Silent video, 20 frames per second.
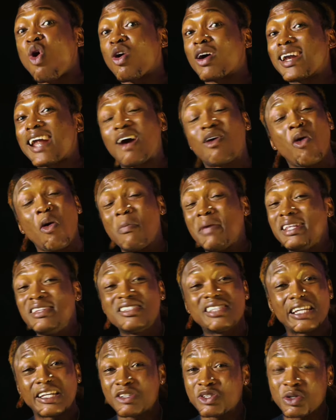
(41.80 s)
talk in a
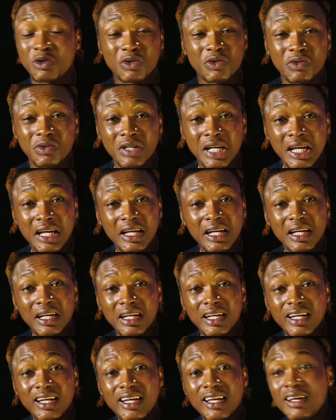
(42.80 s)
comment session.
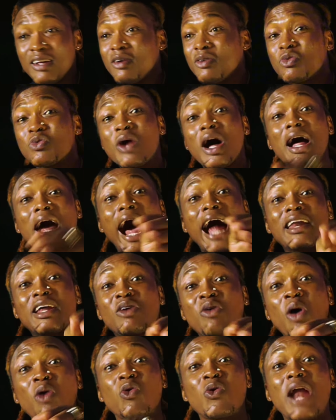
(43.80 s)
No, I
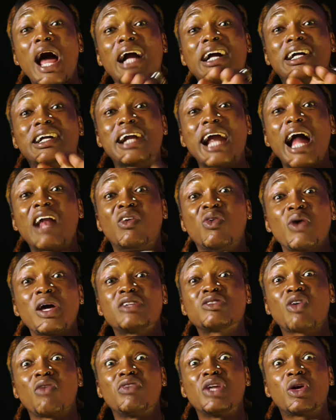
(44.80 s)
recall when I
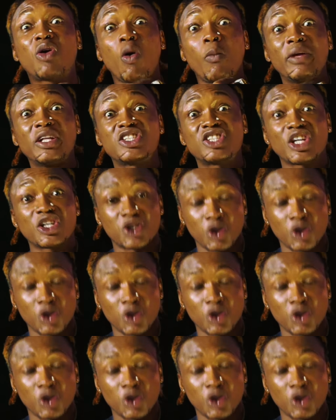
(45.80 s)
graduate of the comment